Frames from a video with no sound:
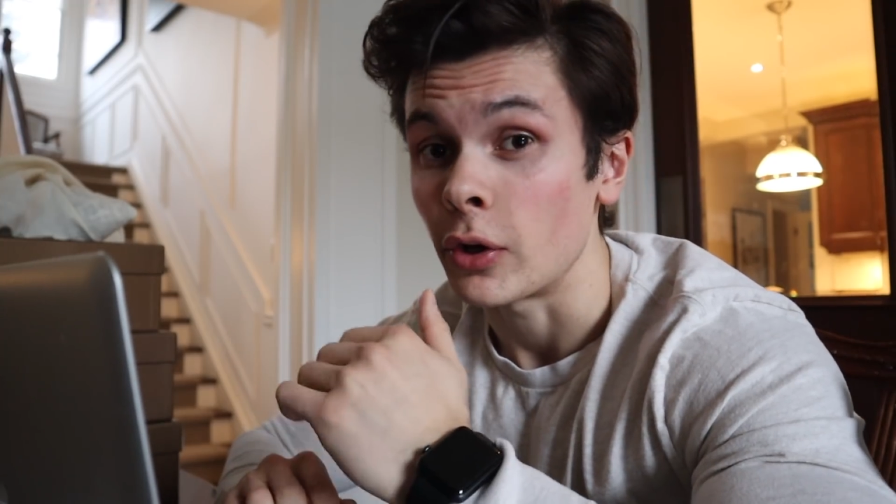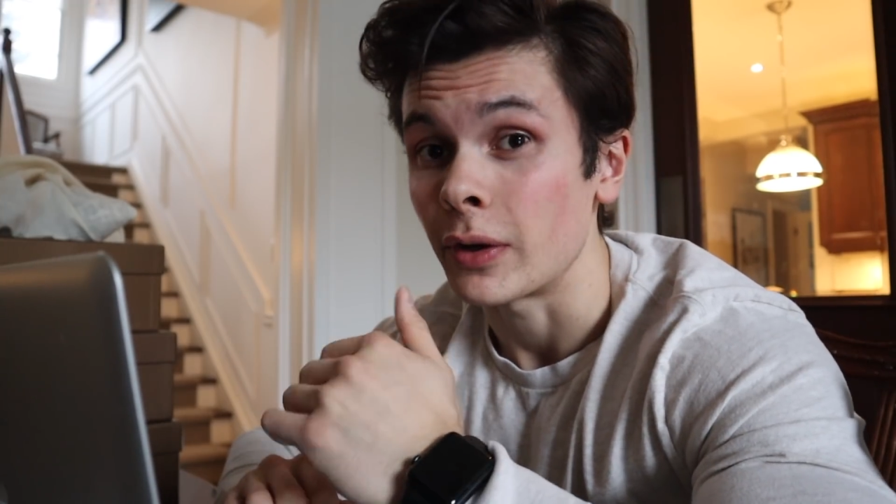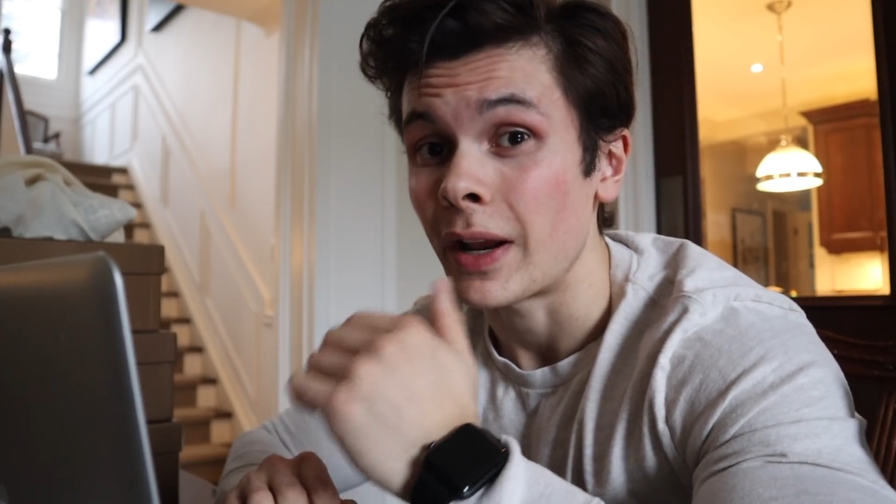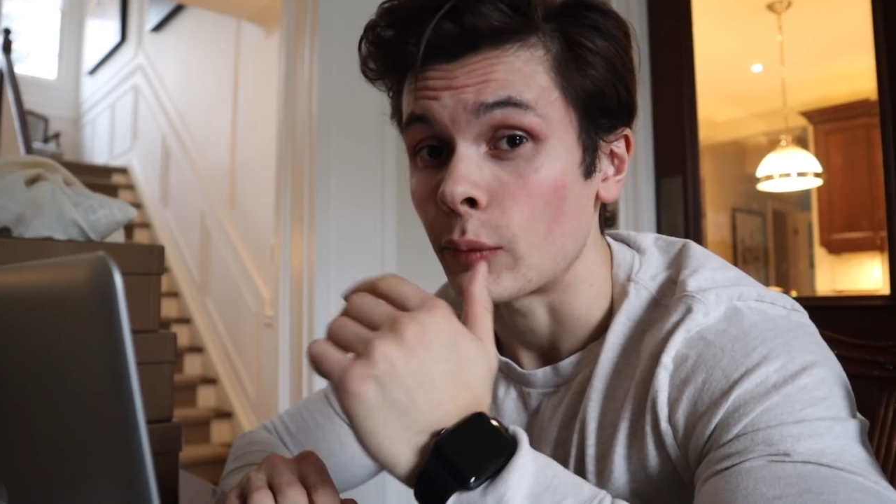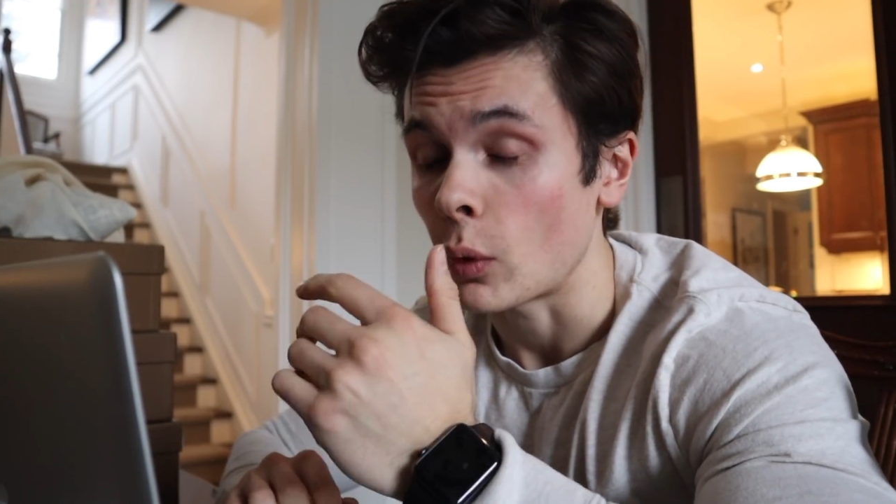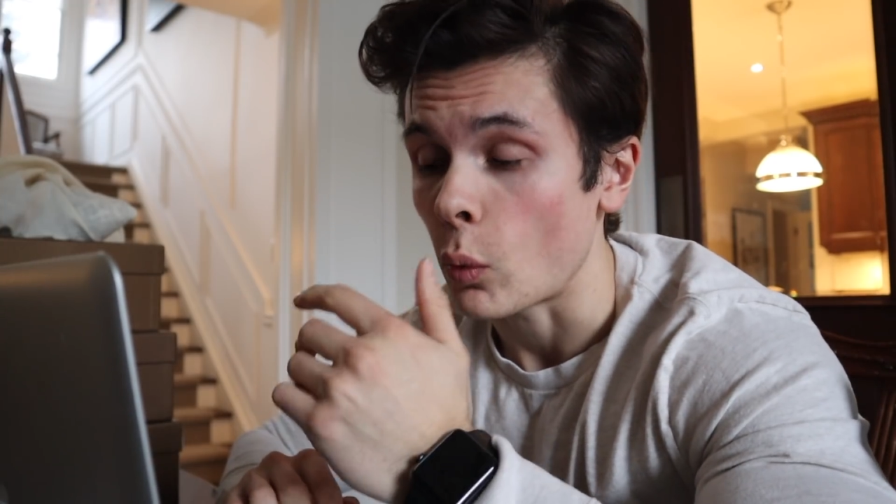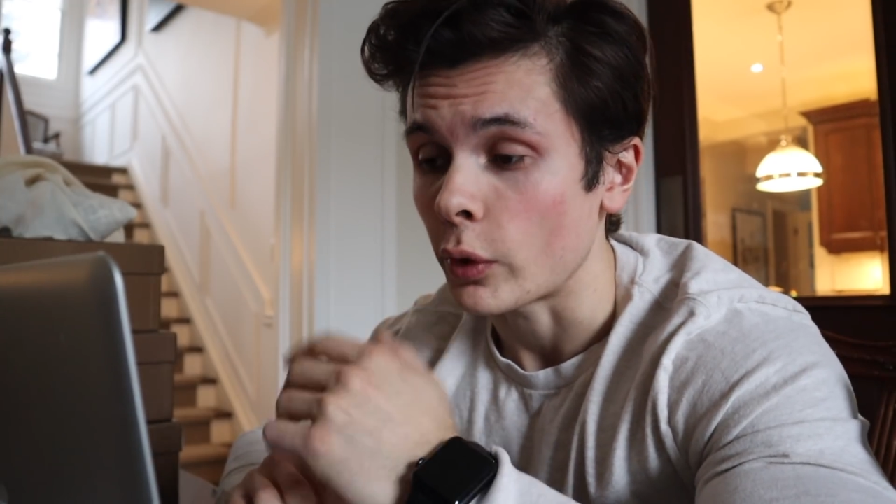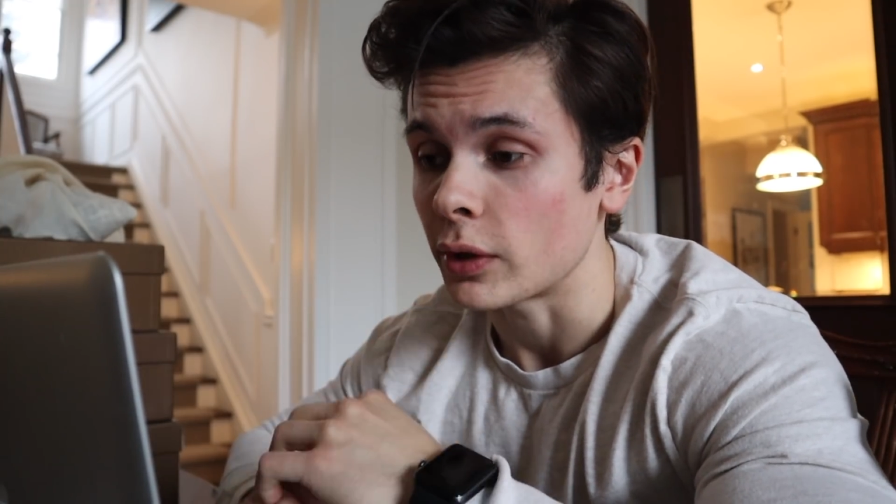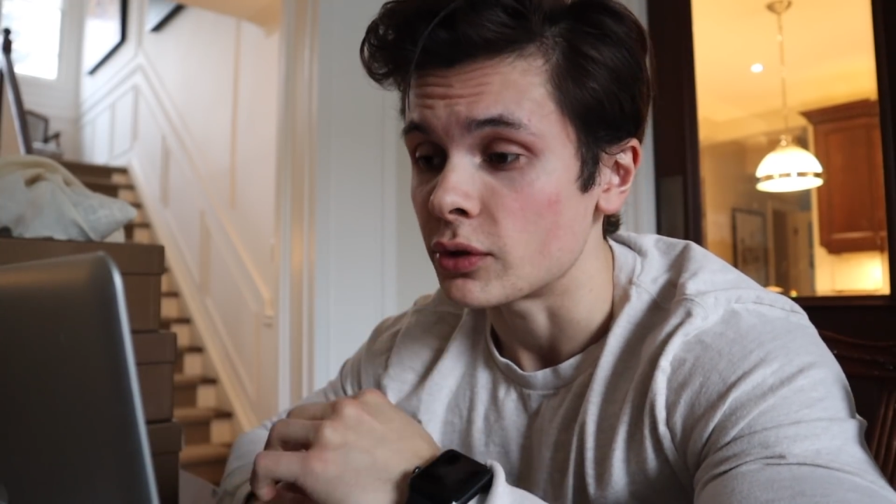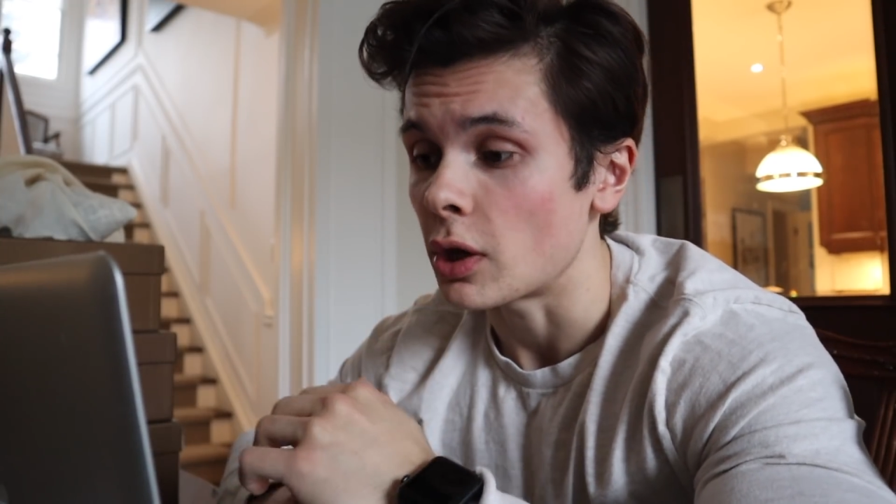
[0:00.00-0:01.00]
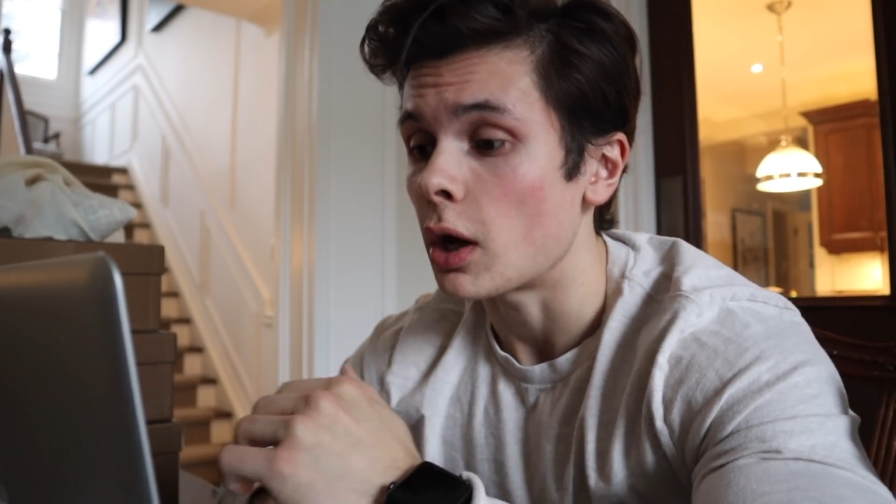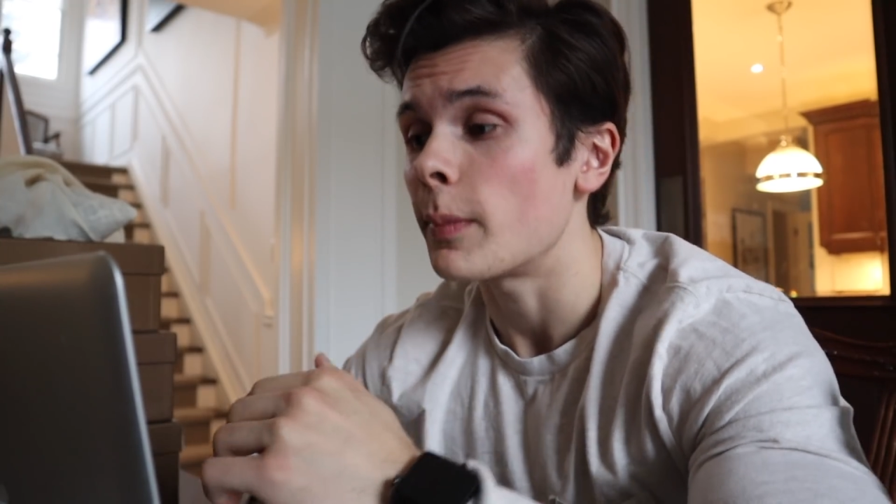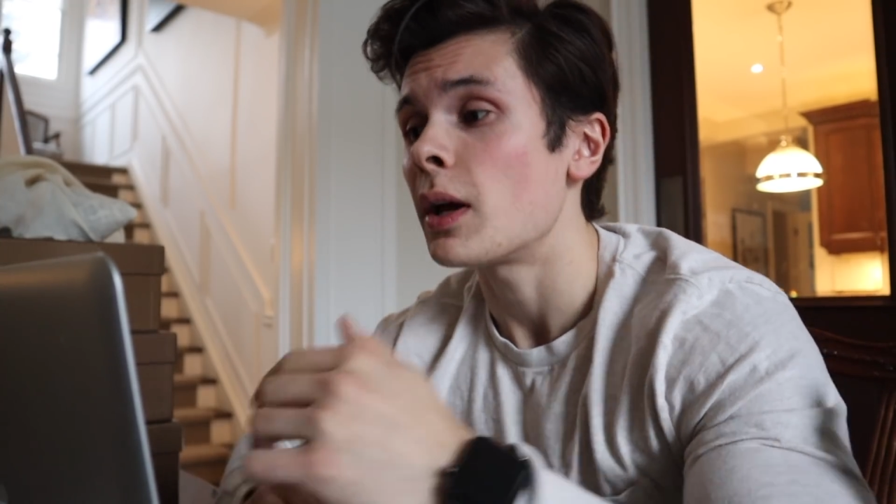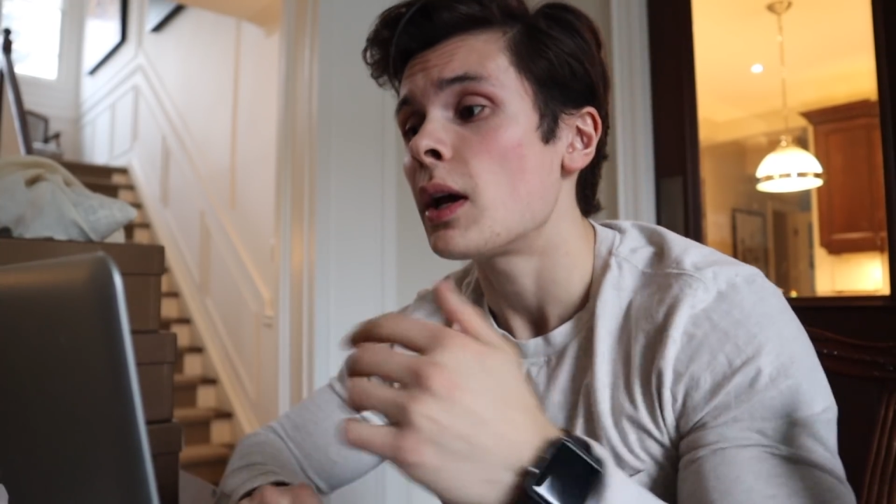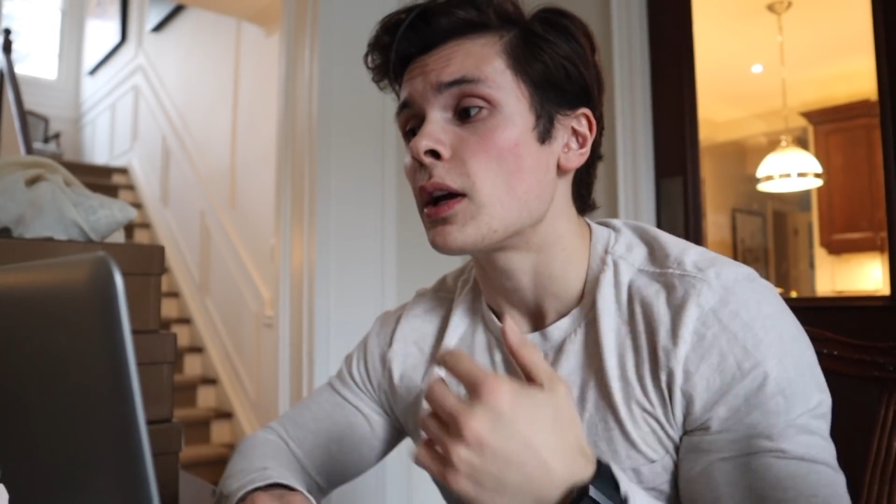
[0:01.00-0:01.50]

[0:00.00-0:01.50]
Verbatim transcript: good and rewarding job.